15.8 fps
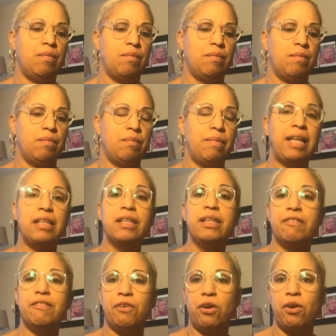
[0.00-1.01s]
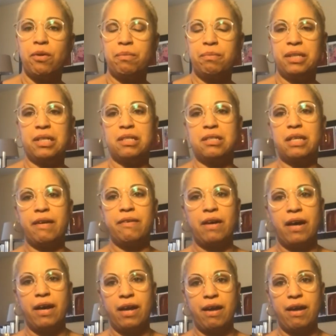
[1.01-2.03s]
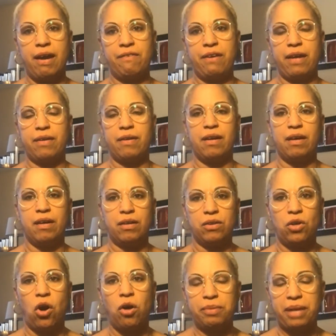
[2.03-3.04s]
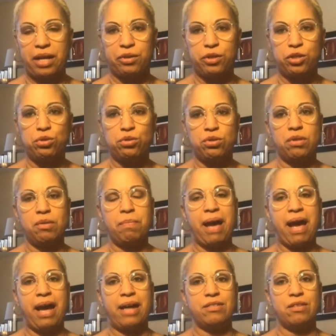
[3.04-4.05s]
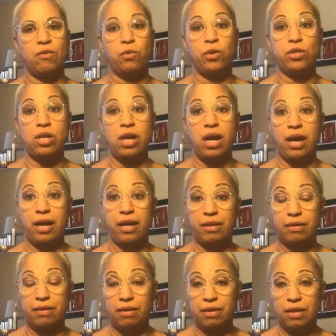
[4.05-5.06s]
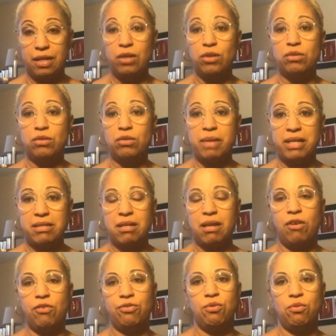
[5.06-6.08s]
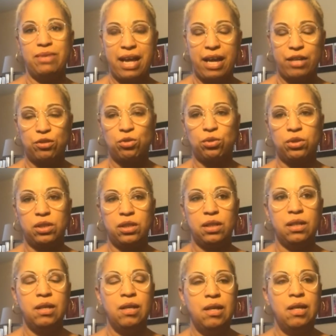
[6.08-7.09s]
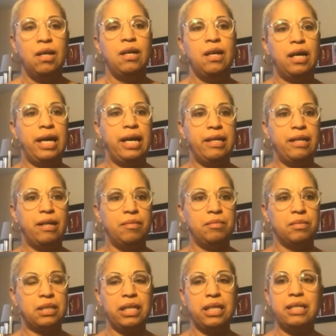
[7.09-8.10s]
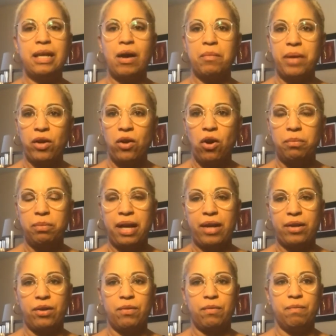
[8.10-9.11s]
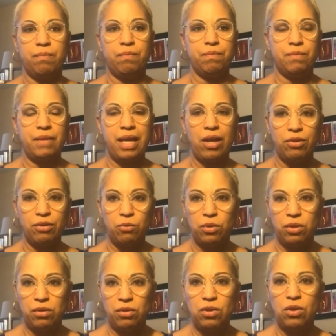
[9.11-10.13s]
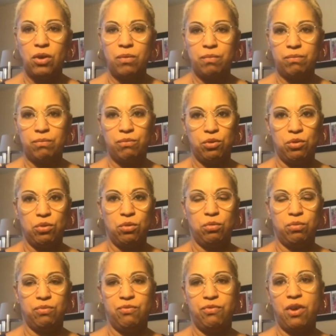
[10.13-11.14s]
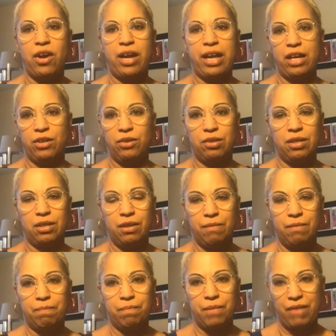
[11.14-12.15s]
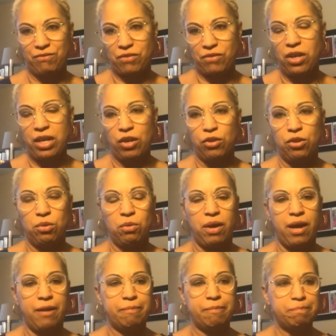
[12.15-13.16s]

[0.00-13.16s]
my liver, because I've had gallbladder issues in the past, of which I healed myself naturally. I cleaned out my gallbladder through a very healthy way.